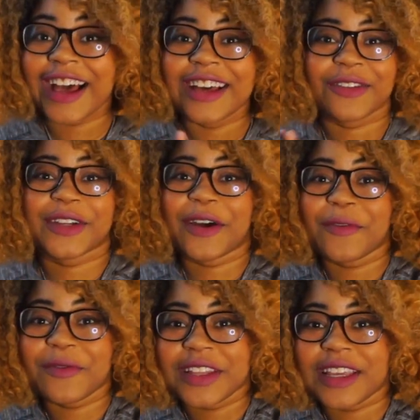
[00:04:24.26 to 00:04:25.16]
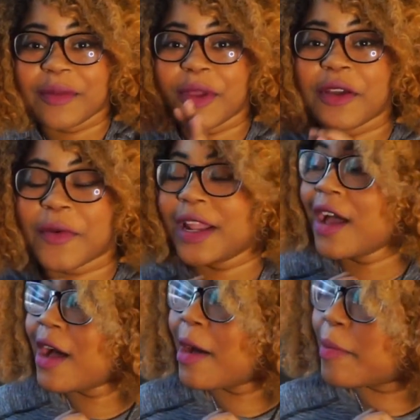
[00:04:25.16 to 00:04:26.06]
we're gonna hopefully get a bigger one.
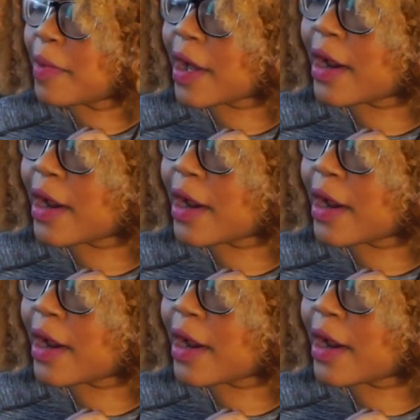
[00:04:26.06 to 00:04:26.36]
But